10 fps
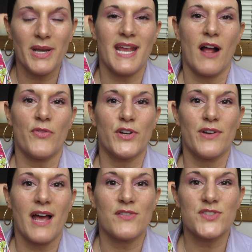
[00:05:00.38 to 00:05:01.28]
many out there
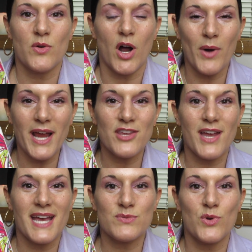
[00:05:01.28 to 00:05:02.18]
now. So all right, you
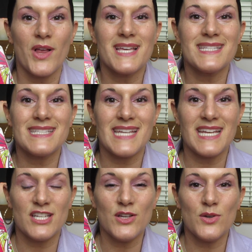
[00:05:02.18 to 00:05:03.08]
guys, well,
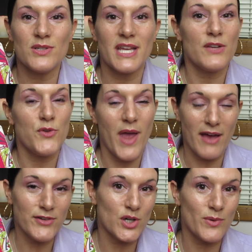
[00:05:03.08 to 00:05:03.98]
stay tuned. And if you
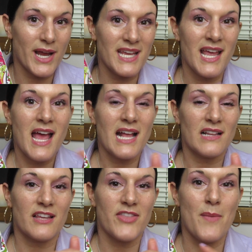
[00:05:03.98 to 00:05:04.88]
haven't already,
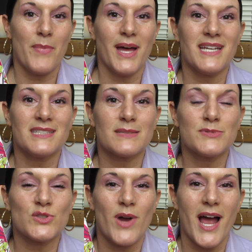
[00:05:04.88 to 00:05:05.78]
click that button and
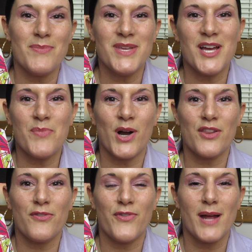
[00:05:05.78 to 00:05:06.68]
subscribe. Become part
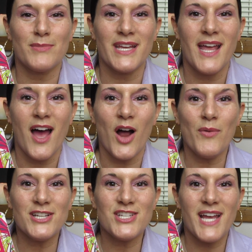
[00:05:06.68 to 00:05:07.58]
of the family. All
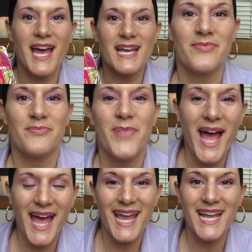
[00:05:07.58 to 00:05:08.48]
right, you guys,
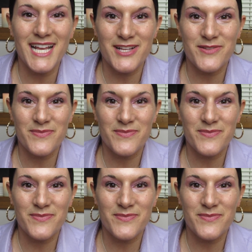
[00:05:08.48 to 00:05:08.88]
bye.